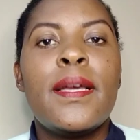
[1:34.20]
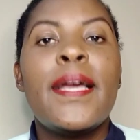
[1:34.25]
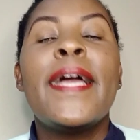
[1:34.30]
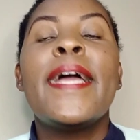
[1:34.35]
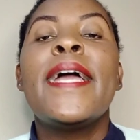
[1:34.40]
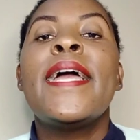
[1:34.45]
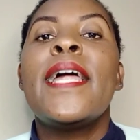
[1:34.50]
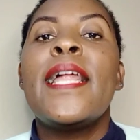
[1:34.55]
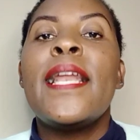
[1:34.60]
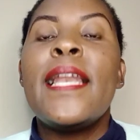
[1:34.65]

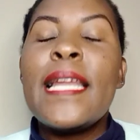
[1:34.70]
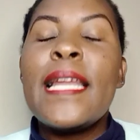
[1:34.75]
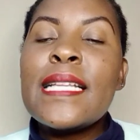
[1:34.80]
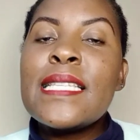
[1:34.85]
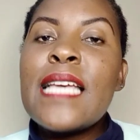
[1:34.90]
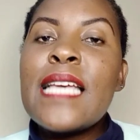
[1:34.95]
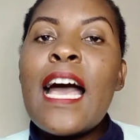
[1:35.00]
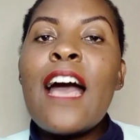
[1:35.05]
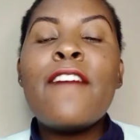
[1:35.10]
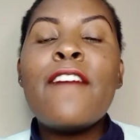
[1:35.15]
Let's
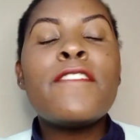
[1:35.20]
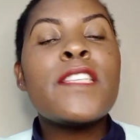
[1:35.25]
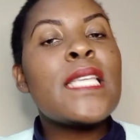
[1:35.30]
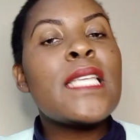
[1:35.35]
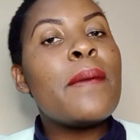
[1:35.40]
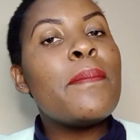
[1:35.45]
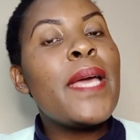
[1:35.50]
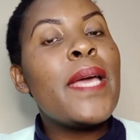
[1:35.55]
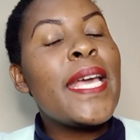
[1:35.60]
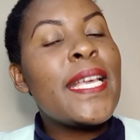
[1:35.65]
have some
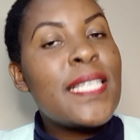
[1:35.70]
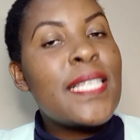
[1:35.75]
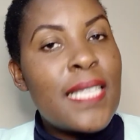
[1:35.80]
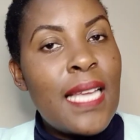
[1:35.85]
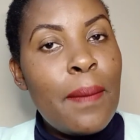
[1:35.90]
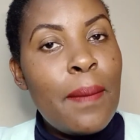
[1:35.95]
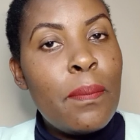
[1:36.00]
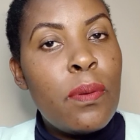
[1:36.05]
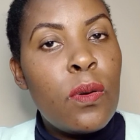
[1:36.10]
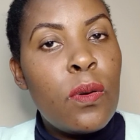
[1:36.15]

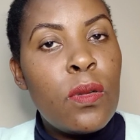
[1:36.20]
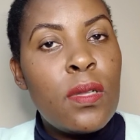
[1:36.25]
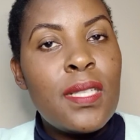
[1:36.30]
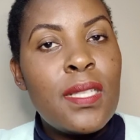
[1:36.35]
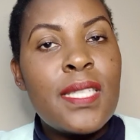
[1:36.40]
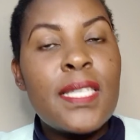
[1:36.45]
examples